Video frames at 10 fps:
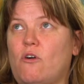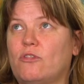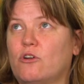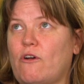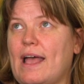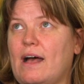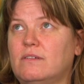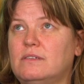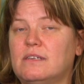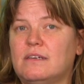on the
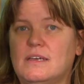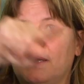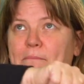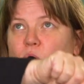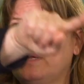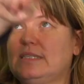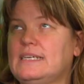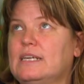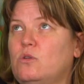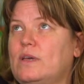ground
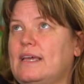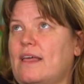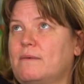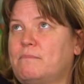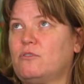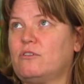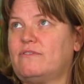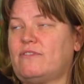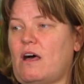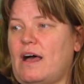pointing and looking at the bird
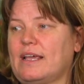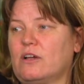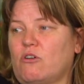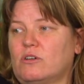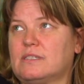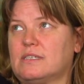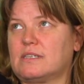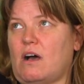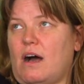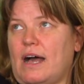flying across the
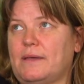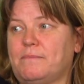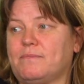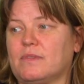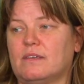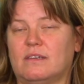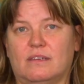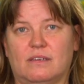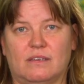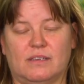sky.
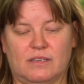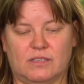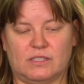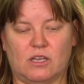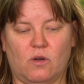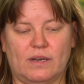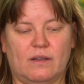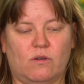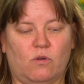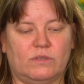So
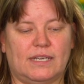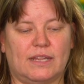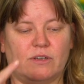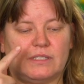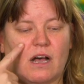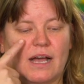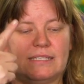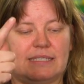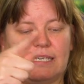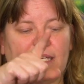altogether it's I
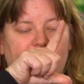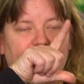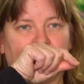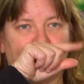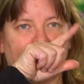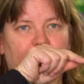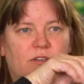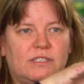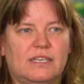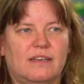see the
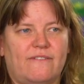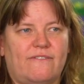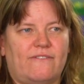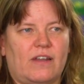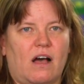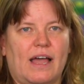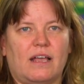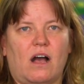birds flying